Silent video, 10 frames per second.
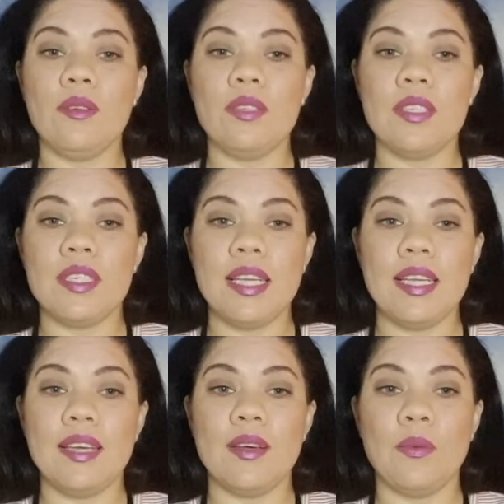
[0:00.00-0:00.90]

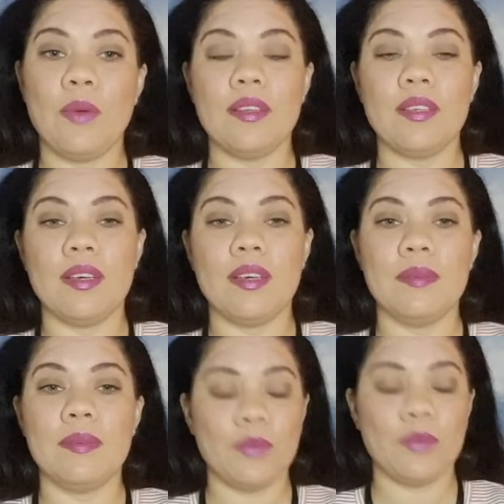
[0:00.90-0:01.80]
Celia.
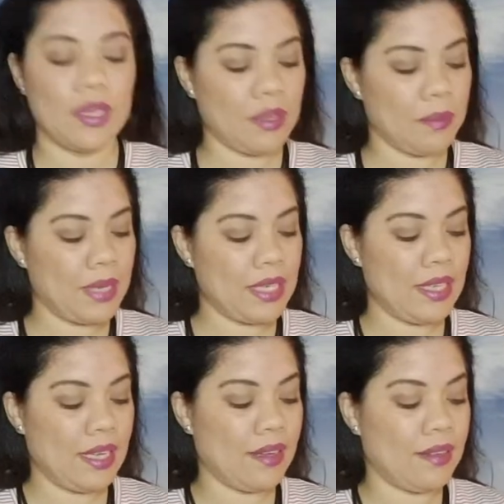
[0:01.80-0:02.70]
Welcome, my
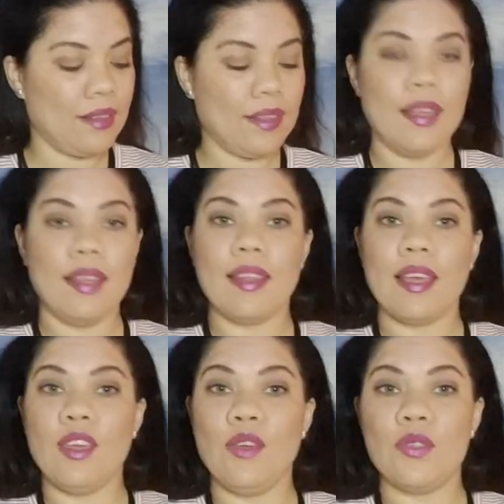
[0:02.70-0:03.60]
dear.
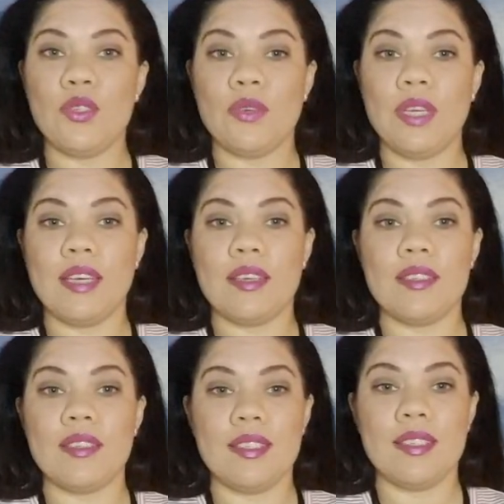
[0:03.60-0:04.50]
Thank you for joining
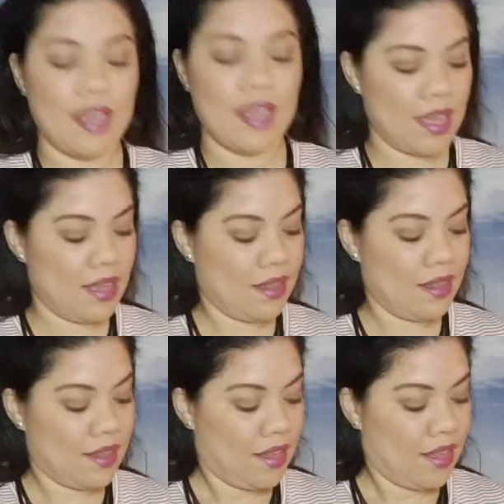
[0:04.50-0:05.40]
us today.
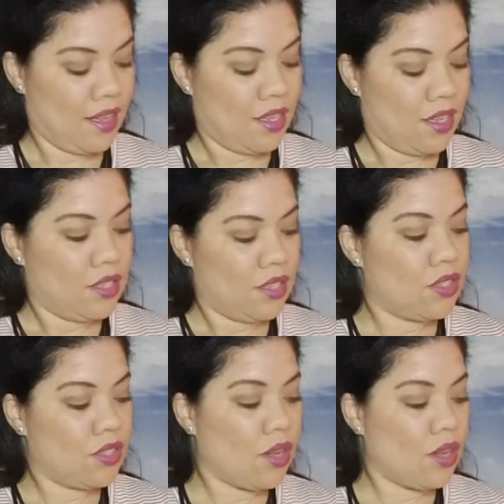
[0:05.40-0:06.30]

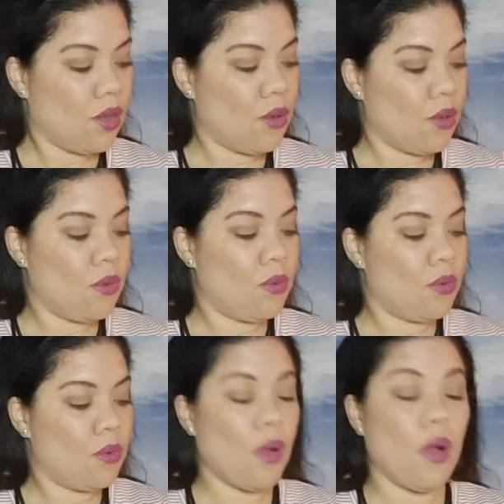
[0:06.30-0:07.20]

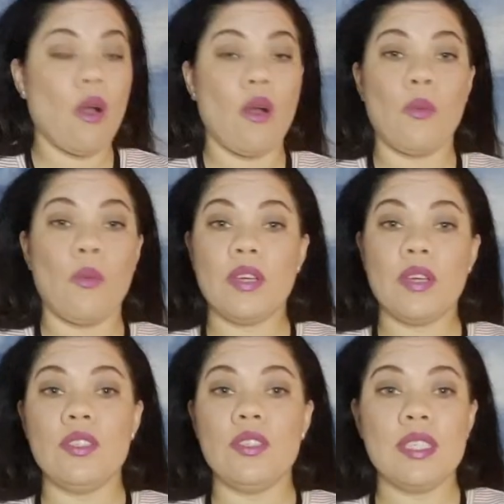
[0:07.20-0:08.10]
So we're
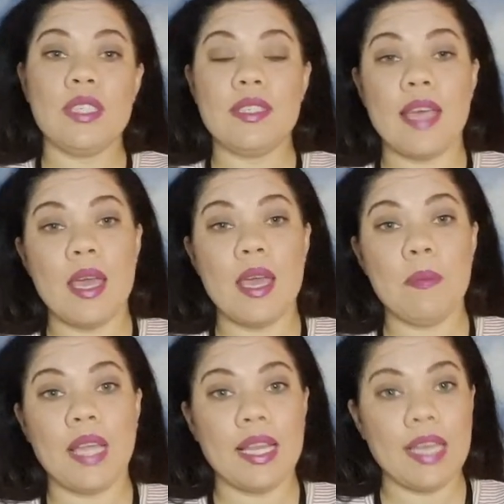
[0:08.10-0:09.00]
going to do the same
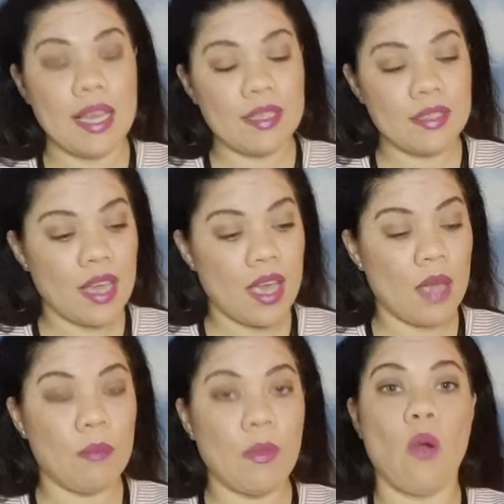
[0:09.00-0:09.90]
like last
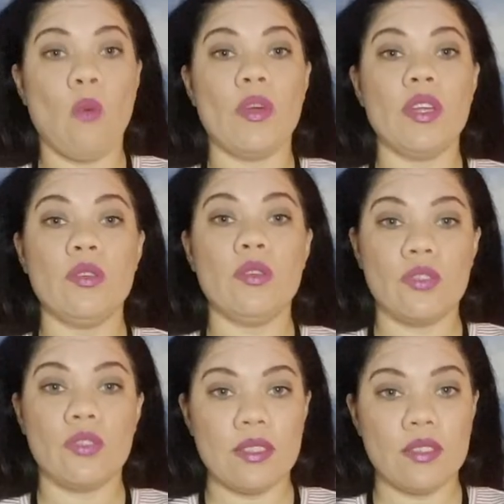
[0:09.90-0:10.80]
time. What are your
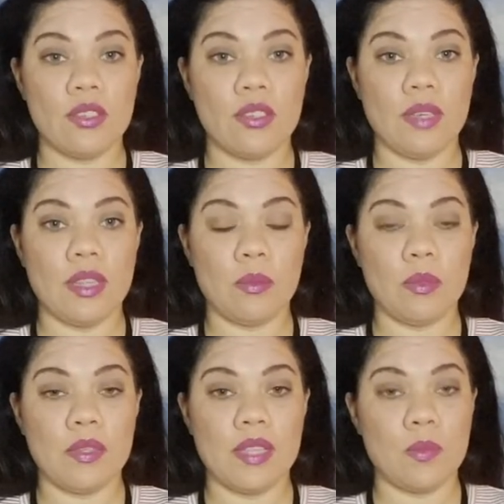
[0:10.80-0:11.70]
strengths during
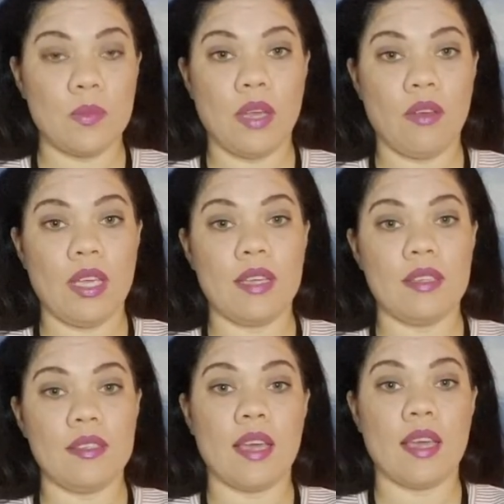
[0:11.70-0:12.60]
this
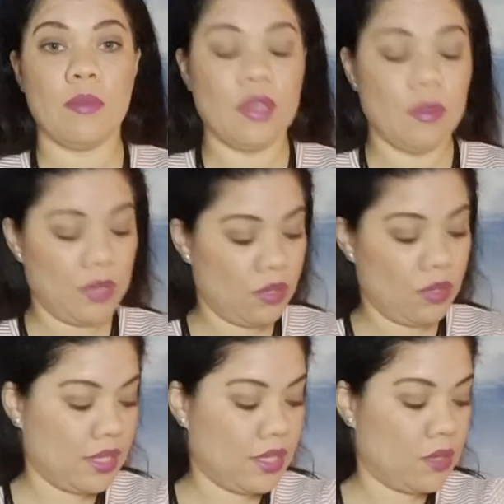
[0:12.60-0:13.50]
period? And I'm going to be
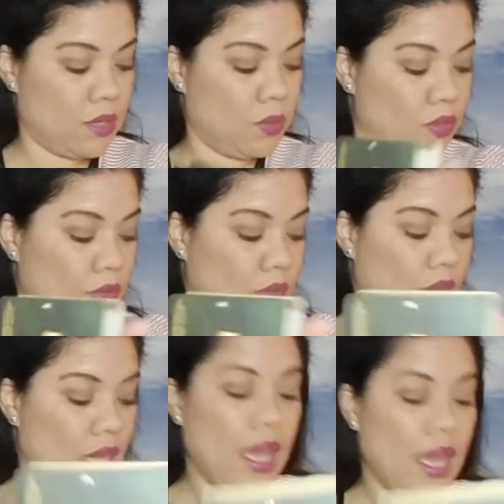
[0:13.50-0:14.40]
using these beautiful
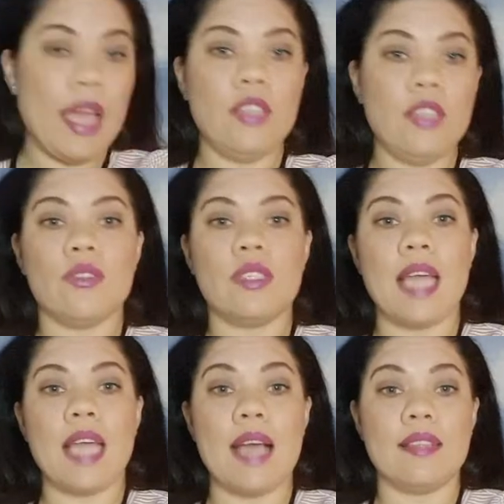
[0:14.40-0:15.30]
angels and
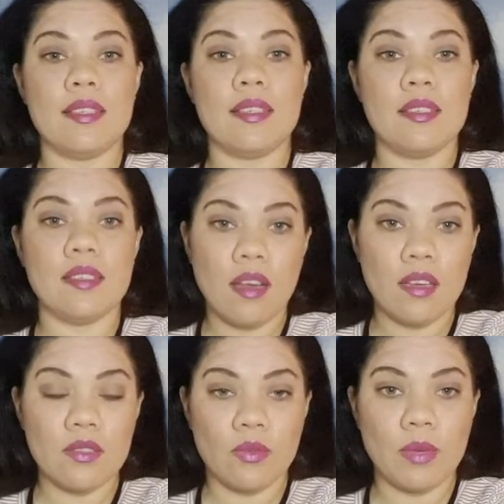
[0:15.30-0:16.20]
ancestor
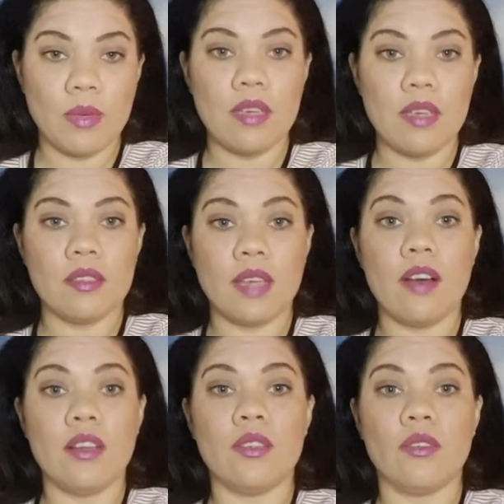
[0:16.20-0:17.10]
cards from
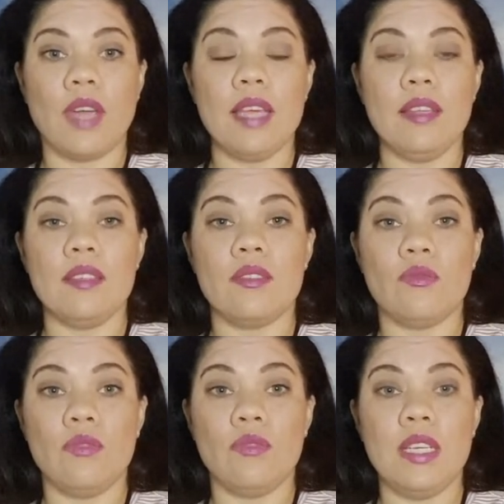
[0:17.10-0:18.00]
Carl Gray. These are
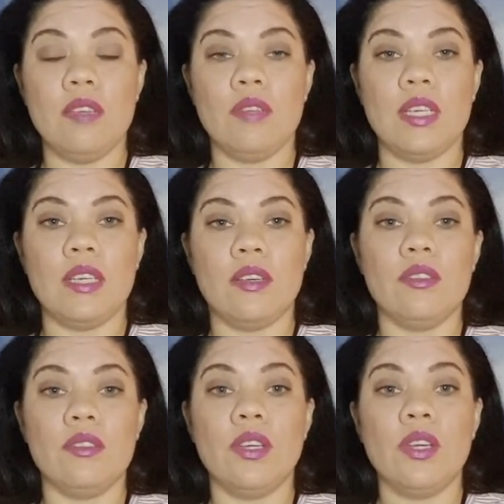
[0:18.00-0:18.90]
really
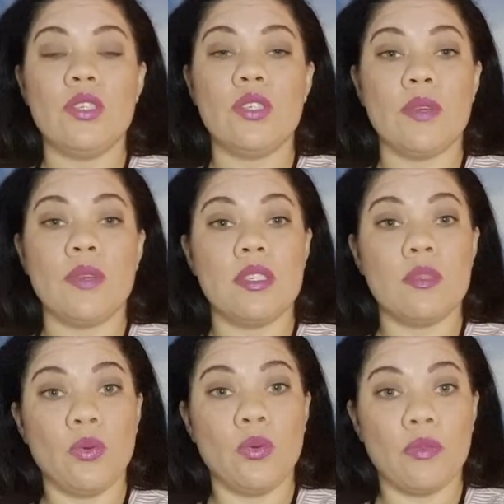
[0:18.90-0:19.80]
good, showing
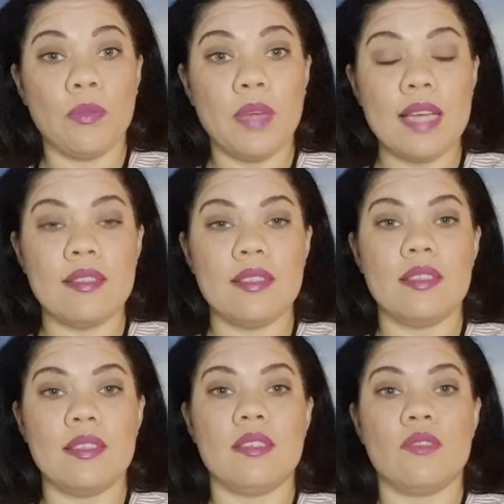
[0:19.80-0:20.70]
support from your
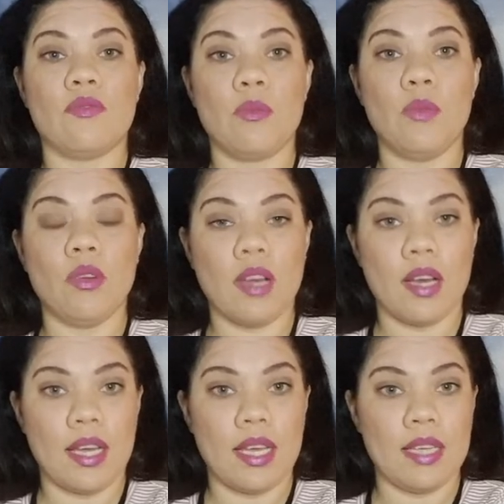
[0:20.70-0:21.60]
ancestors, from your
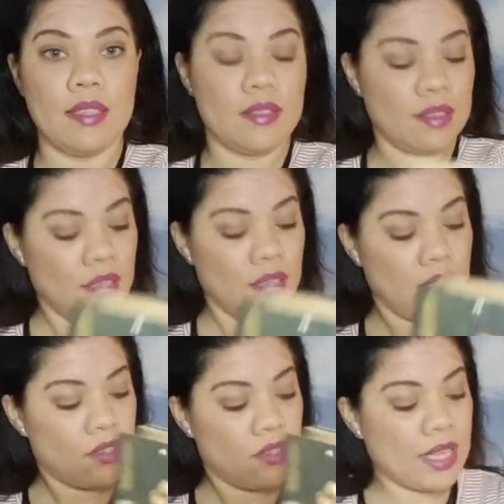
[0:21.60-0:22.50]
guides.
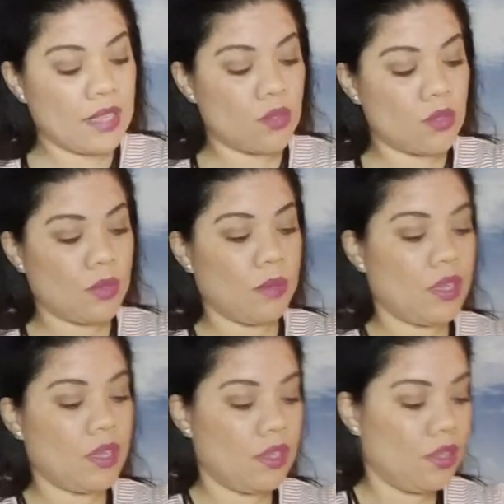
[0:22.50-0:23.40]
So that's what I'm
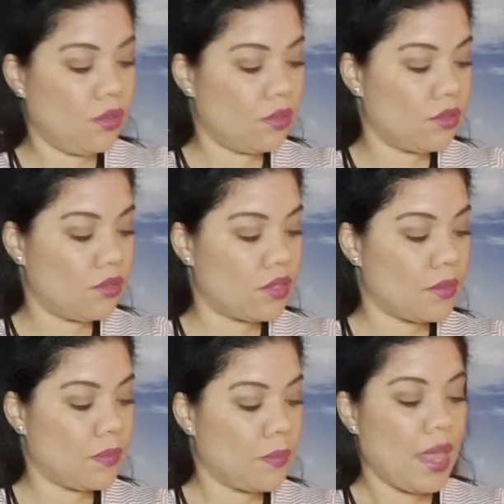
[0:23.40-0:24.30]
going to use.
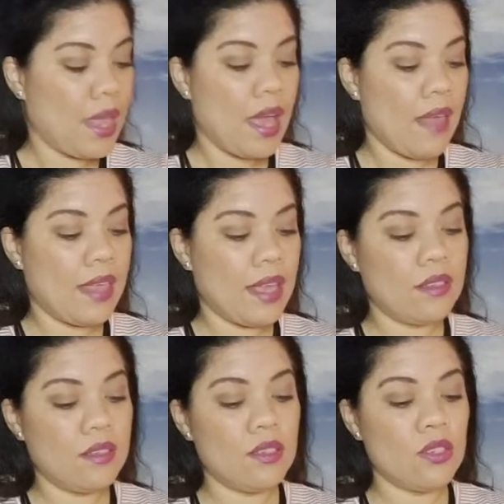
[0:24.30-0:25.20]
And
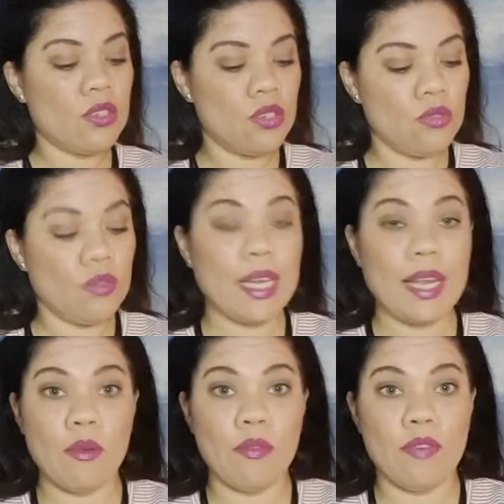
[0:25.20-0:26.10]
then to
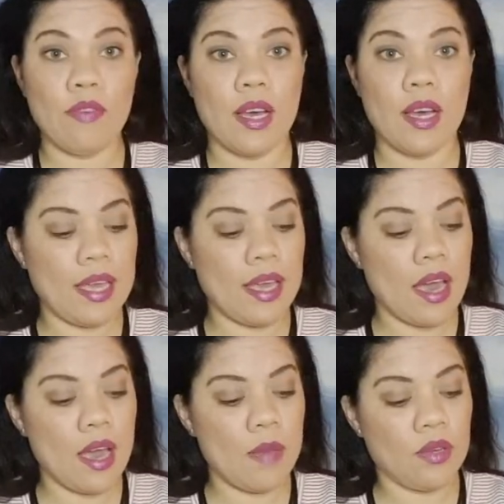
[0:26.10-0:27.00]
clarify,
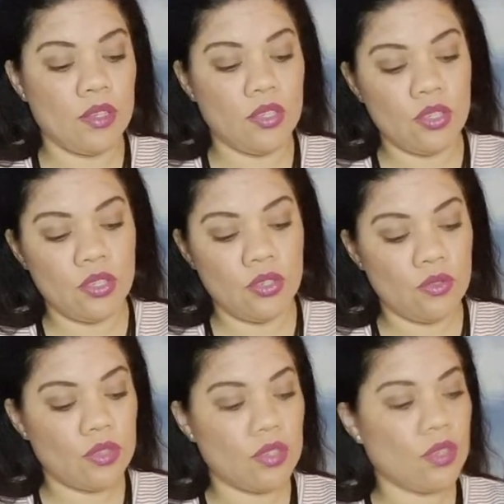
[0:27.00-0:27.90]
I'm going to
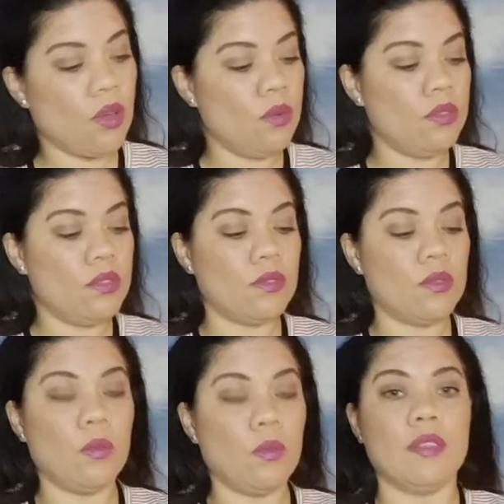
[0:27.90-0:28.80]
use the Golden
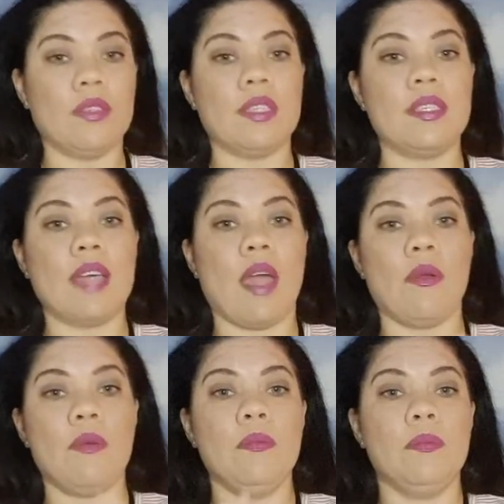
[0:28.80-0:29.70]
Wheel Tarot.